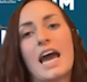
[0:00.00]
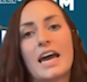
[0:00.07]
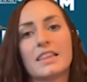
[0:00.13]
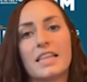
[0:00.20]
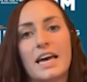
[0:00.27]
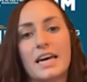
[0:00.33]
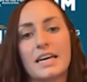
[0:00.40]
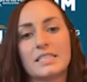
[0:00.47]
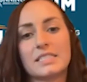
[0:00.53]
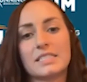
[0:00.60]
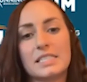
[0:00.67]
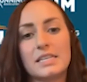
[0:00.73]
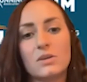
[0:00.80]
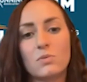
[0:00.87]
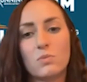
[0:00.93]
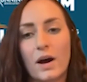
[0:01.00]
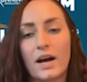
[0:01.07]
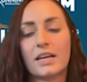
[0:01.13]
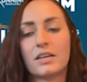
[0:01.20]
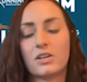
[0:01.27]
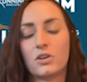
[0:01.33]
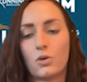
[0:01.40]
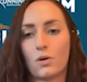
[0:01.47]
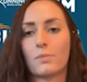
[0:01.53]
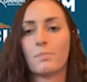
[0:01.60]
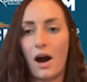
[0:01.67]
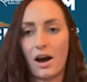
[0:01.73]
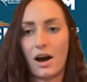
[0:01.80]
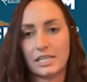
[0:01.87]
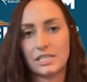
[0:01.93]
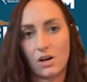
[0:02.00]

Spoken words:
and then see what your body